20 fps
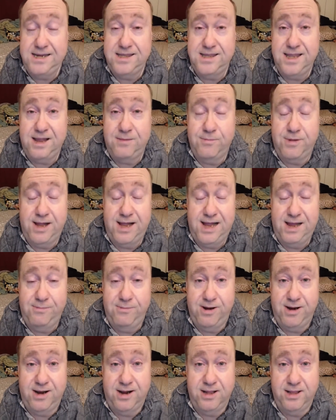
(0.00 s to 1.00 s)
that
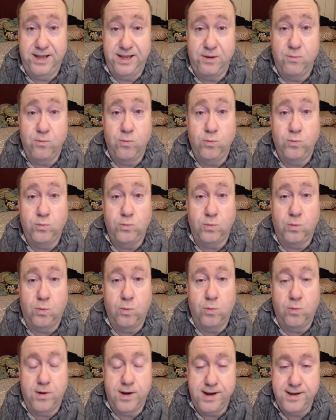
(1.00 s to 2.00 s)
Muhammad Ali
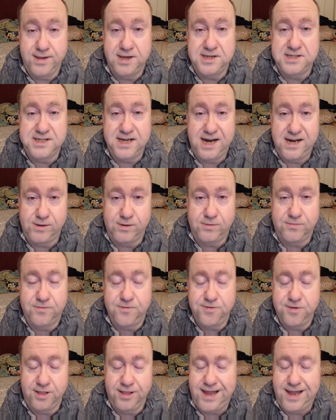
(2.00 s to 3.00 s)
won the title for
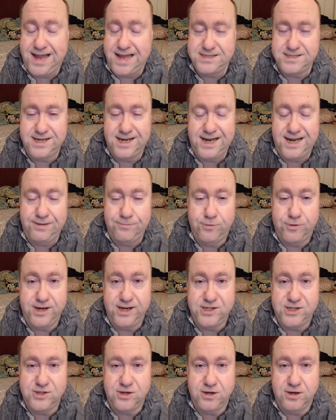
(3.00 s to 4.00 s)
the last time, when he
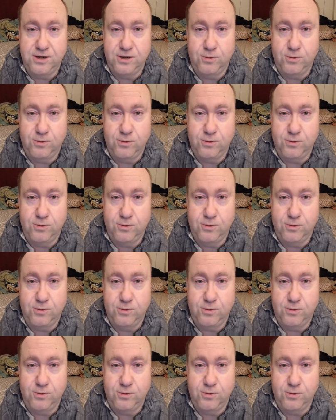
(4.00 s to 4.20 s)
took it away.